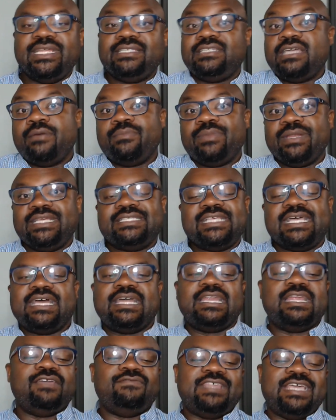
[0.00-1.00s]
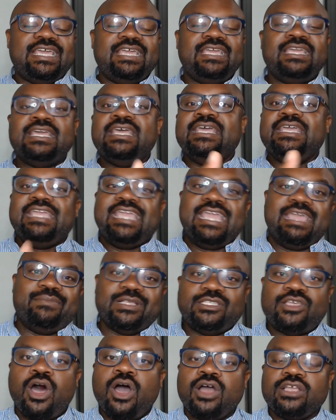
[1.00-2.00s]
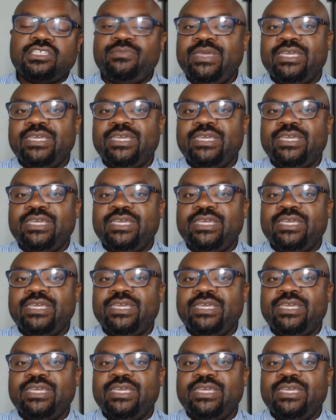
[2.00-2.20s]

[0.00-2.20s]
companies that if they came and talked to me